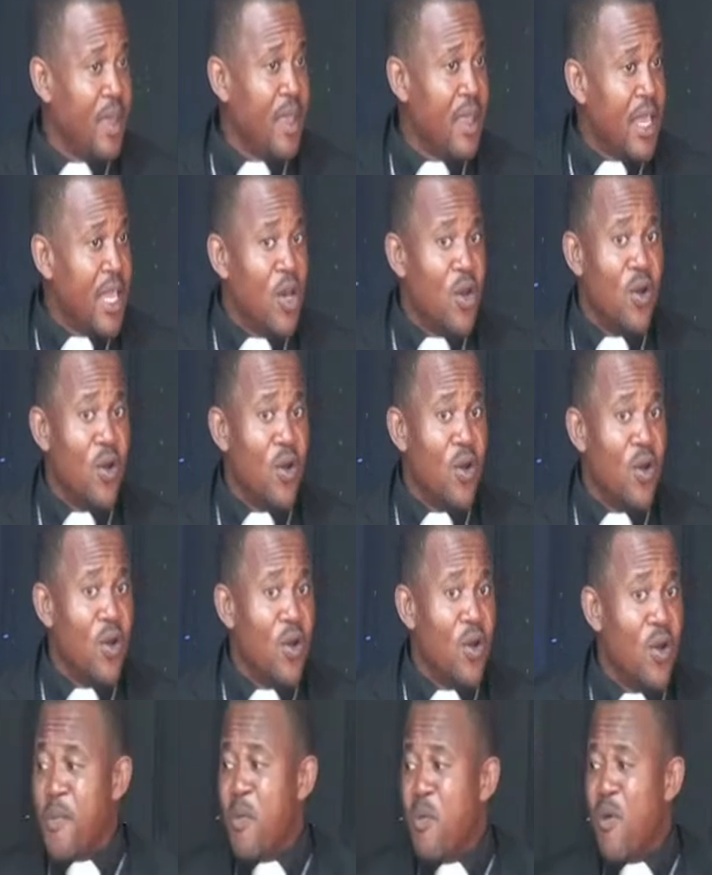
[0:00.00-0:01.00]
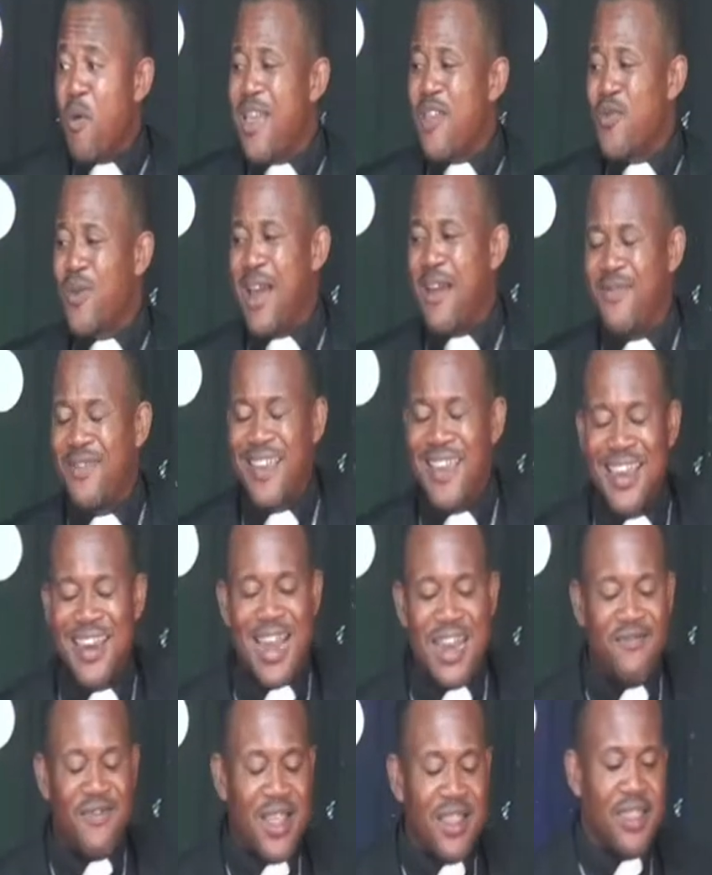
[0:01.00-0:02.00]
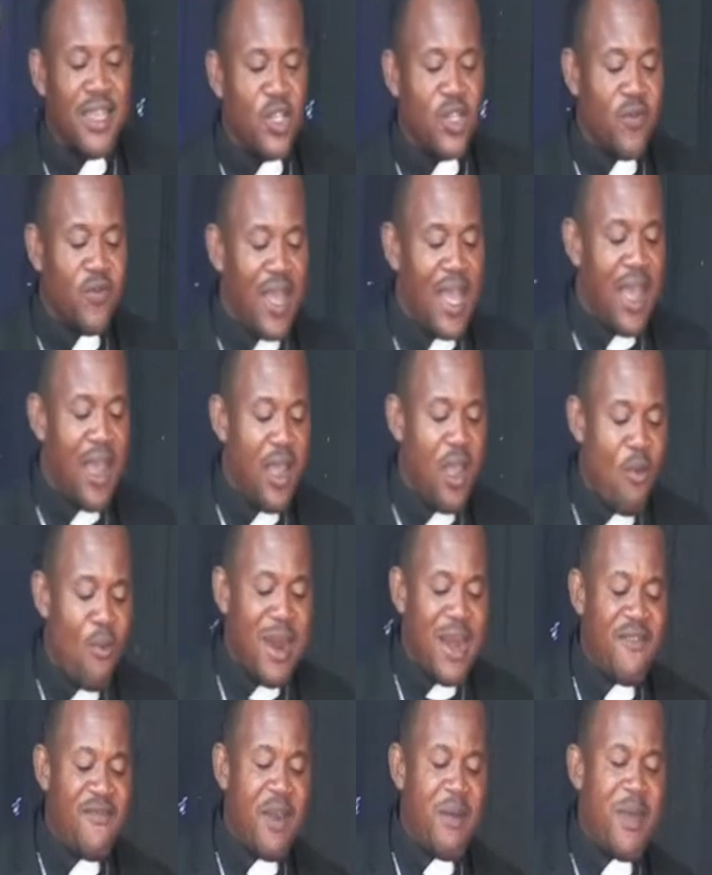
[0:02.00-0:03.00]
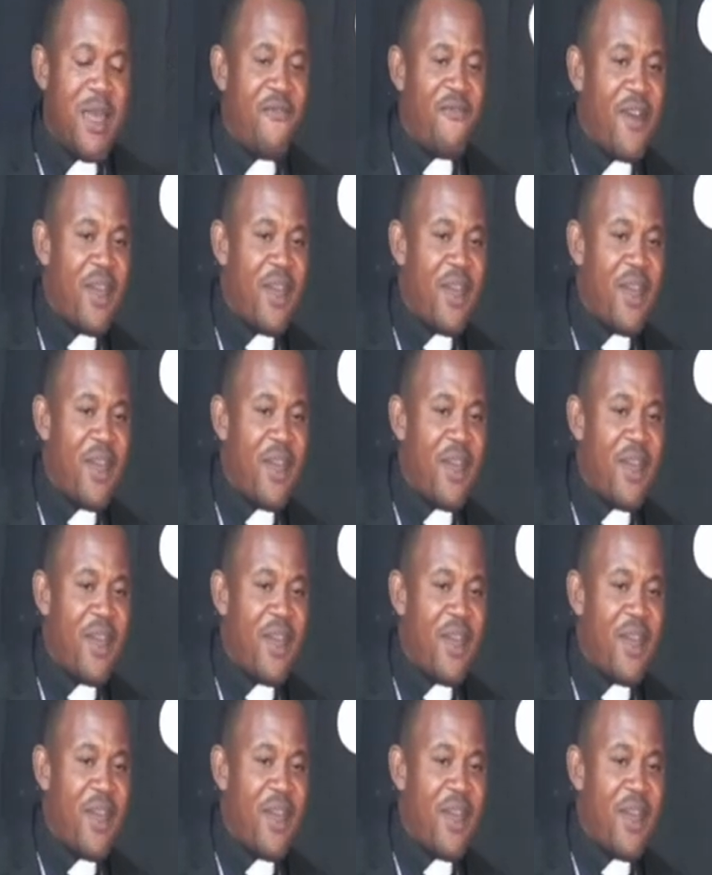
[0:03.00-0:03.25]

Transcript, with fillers: You know, some people else will have taken advantage of, ah, whenever my,